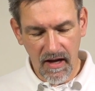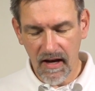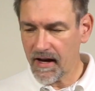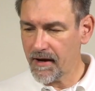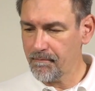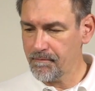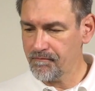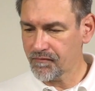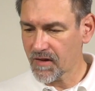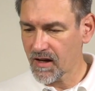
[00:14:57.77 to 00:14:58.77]

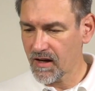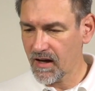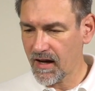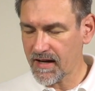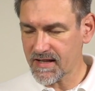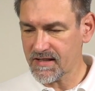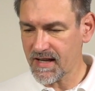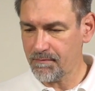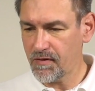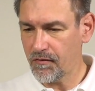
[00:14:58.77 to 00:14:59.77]
As I
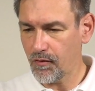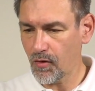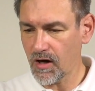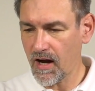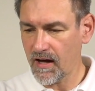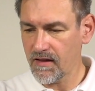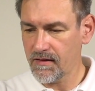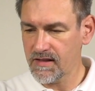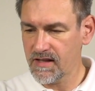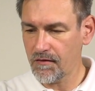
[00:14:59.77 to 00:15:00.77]
said before,
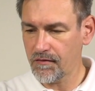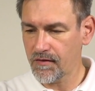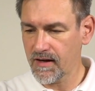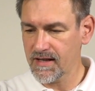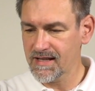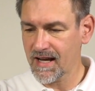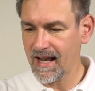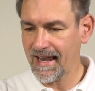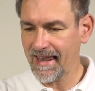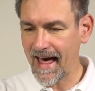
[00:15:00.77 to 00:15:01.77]
the different
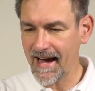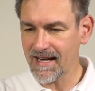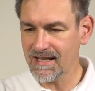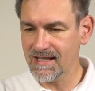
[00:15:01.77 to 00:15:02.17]
light